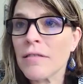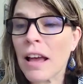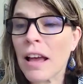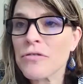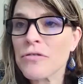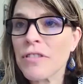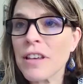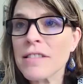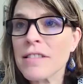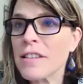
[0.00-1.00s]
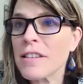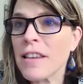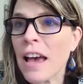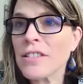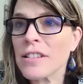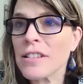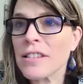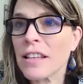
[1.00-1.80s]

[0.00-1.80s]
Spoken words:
extra things and these gadgets.